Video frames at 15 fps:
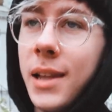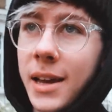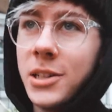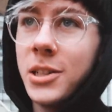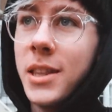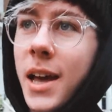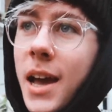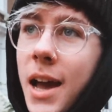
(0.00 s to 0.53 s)

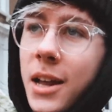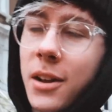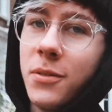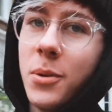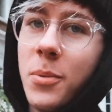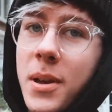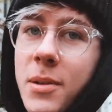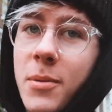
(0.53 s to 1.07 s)
lecture that I had of
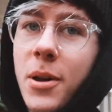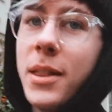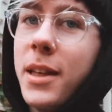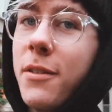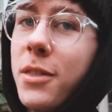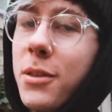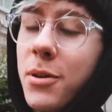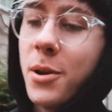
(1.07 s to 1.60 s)
the week. We only
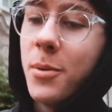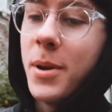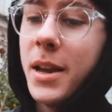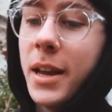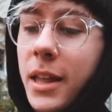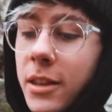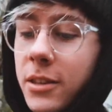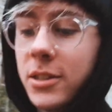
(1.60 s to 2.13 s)
have three a
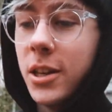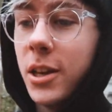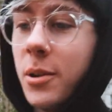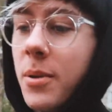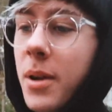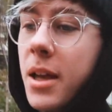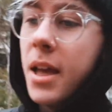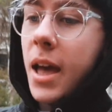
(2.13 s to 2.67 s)
week, and the
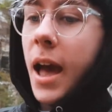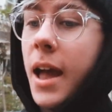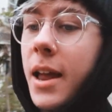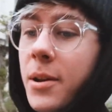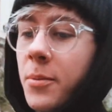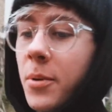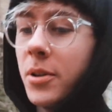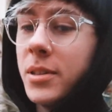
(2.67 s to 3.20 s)
two
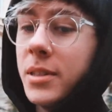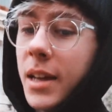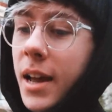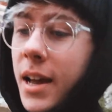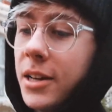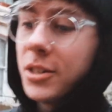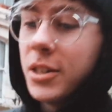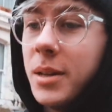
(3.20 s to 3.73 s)
end ones
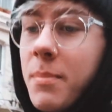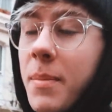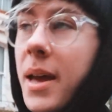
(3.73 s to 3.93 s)
I actually